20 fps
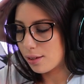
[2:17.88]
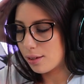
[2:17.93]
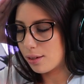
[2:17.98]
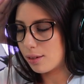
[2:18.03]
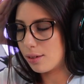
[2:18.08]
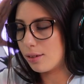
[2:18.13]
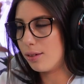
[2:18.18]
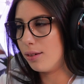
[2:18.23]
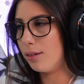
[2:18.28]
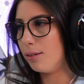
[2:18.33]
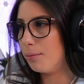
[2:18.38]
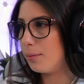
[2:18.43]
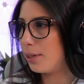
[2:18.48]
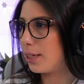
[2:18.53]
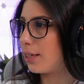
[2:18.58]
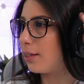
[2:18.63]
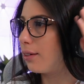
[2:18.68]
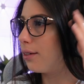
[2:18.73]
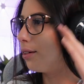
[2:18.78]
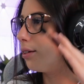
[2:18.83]
Oh my
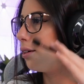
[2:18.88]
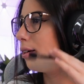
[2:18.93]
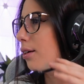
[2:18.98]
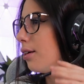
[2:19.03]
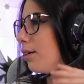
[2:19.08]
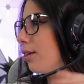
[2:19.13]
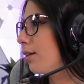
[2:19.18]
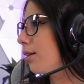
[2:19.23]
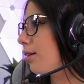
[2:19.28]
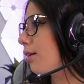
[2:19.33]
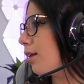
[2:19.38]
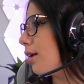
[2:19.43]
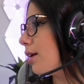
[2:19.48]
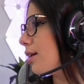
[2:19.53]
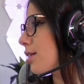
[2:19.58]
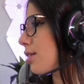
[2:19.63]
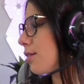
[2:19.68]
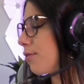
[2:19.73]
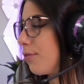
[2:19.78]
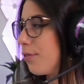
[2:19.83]
God,
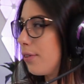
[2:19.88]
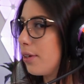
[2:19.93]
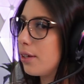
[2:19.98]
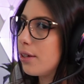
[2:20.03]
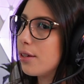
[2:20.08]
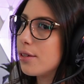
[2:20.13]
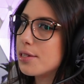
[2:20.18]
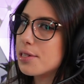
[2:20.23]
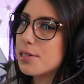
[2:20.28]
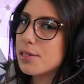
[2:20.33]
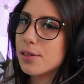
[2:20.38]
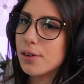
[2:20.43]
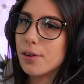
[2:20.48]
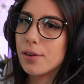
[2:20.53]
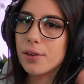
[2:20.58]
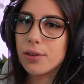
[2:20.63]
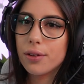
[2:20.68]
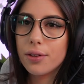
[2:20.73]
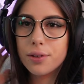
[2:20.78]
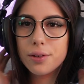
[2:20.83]
these feel
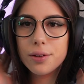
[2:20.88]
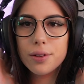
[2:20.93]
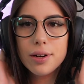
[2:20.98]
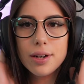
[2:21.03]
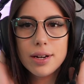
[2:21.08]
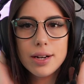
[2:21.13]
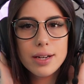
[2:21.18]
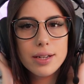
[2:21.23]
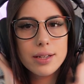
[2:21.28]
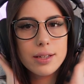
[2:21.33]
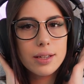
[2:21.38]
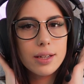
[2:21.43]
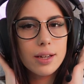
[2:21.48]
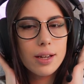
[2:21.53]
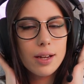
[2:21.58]
so good.